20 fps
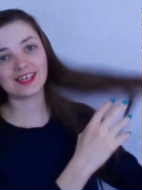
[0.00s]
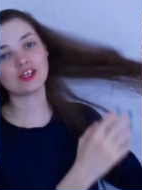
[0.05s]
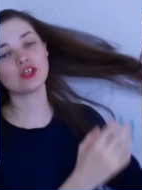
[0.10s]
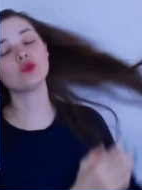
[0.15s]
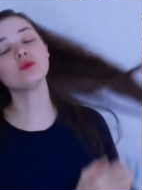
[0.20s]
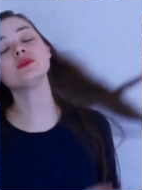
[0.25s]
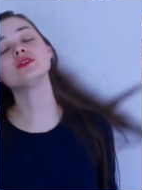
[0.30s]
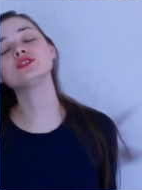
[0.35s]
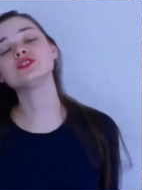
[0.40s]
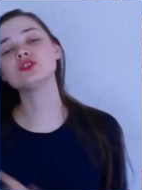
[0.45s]

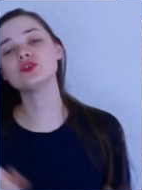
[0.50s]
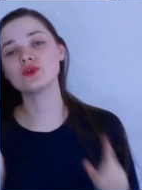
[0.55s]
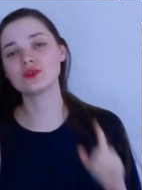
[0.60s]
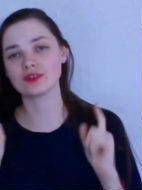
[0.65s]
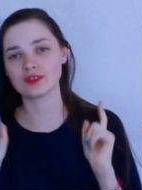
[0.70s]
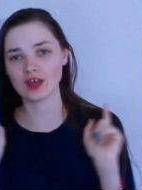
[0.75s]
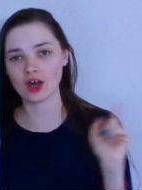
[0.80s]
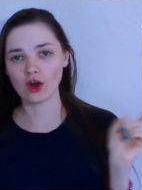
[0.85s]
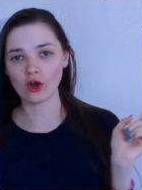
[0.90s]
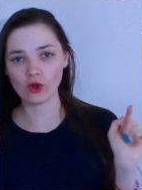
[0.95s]
You will
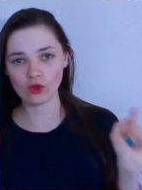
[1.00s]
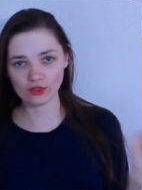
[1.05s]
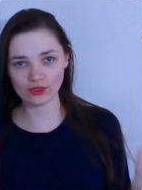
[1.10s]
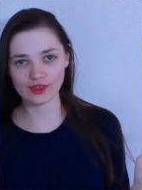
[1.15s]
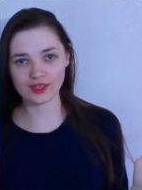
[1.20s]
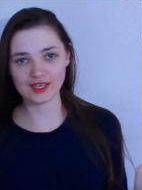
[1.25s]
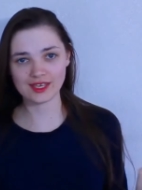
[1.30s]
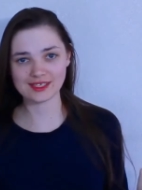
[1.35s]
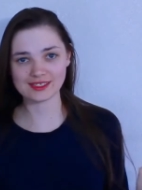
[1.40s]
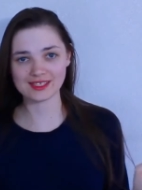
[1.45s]
do all
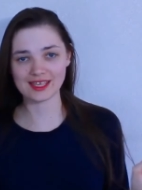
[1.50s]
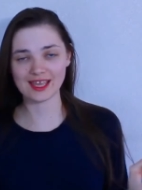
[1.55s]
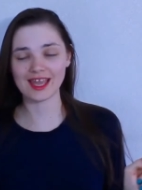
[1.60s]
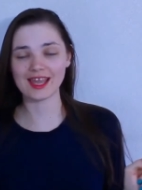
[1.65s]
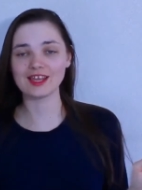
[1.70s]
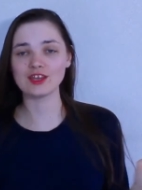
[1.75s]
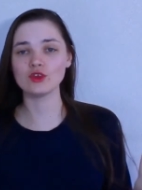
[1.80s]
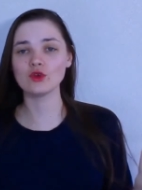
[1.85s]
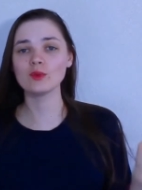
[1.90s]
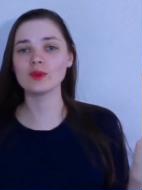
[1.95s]
these
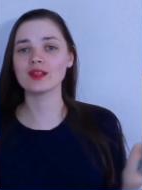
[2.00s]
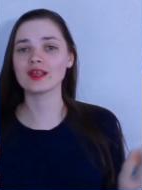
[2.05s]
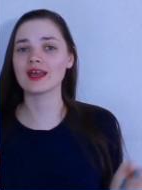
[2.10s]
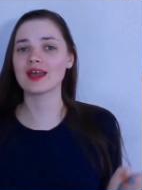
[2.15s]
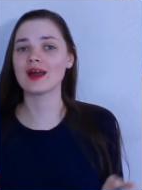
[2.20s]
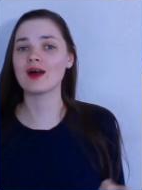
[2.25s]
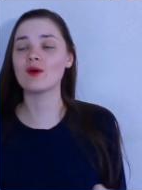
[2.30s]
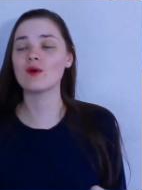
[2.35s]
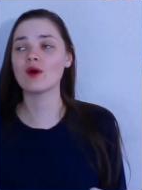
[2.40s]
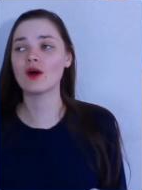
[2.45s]
and you will
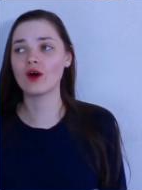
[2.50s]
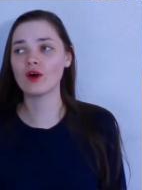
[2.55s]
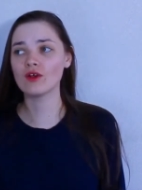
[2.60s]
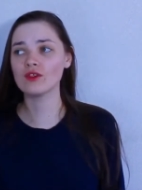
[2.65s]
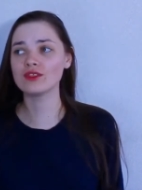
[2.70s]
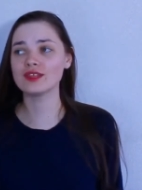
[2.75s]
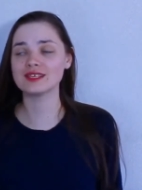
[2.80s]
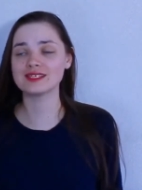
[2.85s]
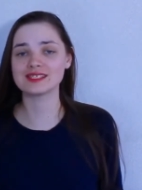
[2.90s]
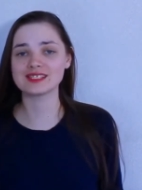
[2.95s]
have
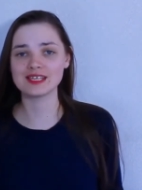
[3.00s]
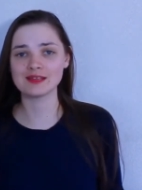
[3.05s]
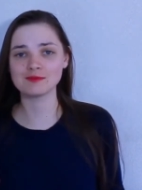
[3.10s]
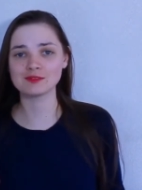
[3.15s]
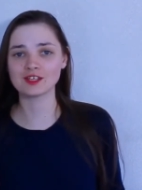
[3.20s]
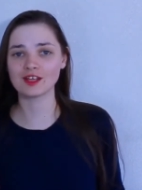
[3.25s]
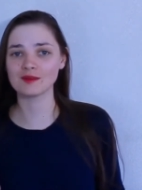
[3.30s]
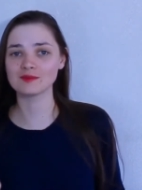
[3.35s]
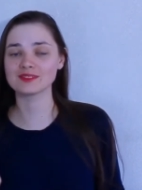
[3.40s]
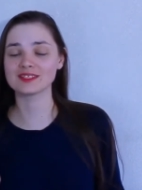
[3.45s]
all the
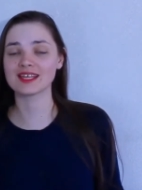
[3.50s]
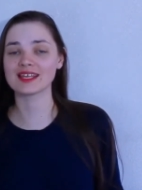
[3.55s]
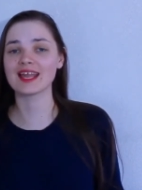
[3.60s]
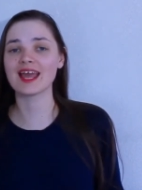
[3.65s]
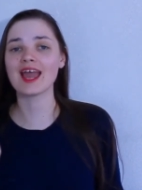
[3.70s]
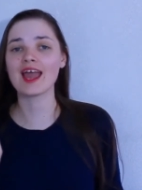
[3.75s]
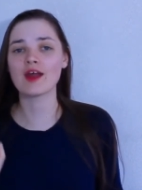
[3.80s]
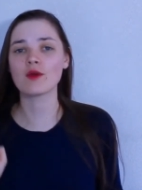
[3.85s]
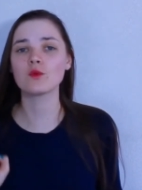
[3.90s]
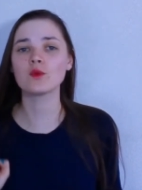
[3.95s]
symptoms that
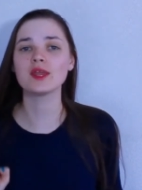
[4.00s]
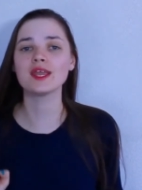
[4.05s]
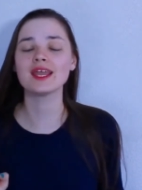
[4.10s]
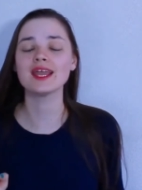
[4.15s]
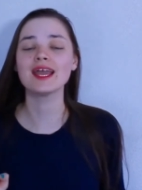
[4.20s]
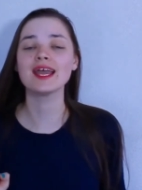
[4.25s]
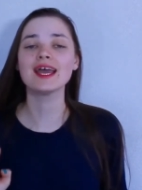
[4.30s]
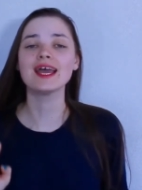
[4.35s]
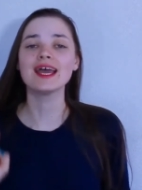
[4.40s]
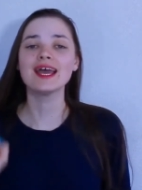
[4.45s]
every
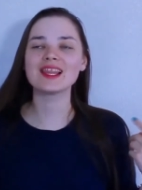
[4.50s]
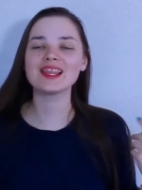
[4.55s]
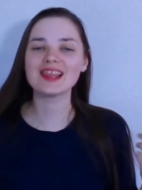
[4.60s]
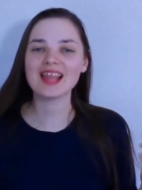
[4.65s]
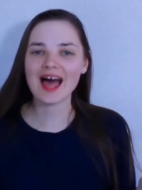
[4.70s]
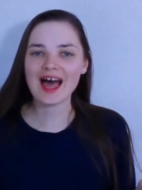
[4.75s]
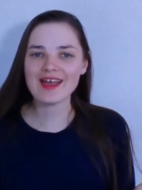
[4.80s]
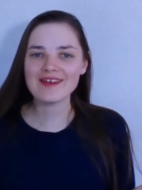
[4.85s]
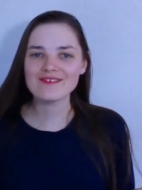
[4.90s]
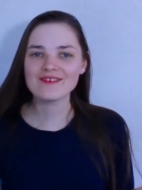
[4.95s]

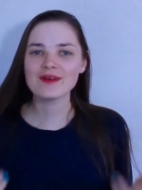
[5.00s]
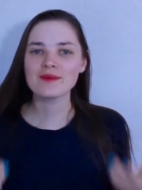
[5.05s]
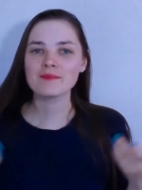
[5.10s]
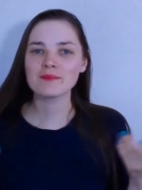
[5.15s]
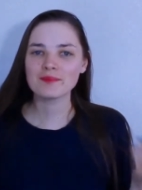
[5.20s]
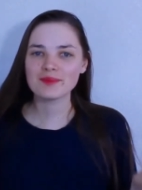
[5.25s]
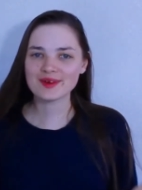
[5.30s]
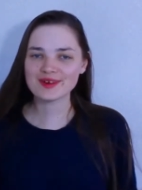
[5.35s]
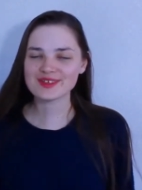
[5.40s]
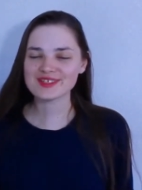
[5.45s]
live
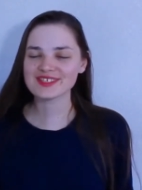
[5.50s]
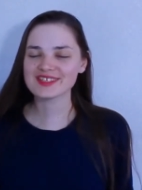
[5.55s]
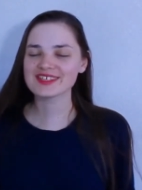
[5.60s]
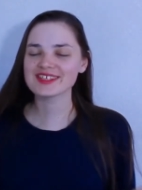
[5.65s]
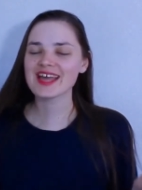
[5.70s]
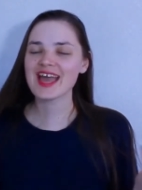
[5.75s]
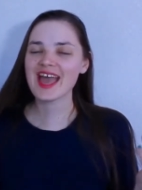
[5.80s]
person